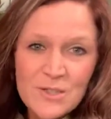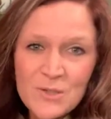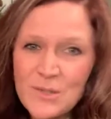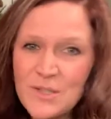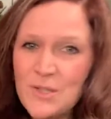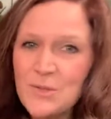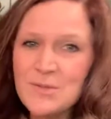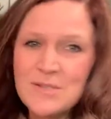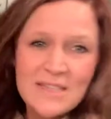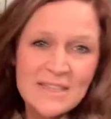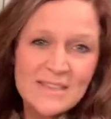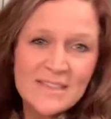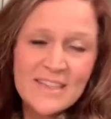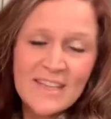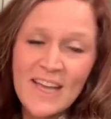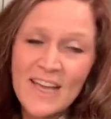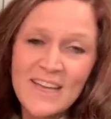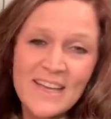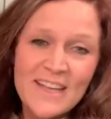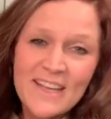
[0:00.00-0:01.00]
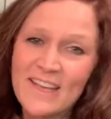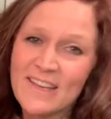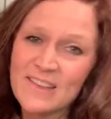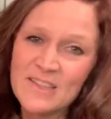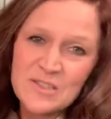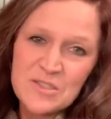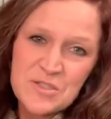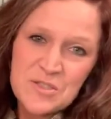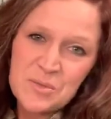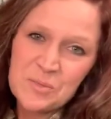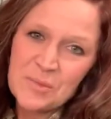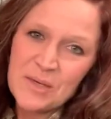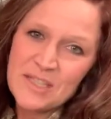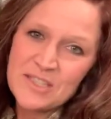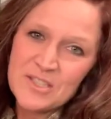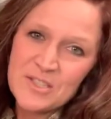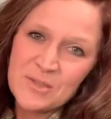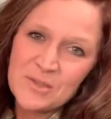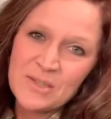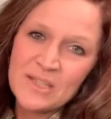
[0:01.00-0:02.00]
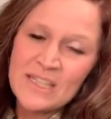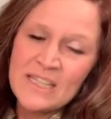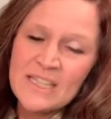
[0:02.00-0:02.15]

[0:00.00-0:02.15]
You can use any, any antlers you want to.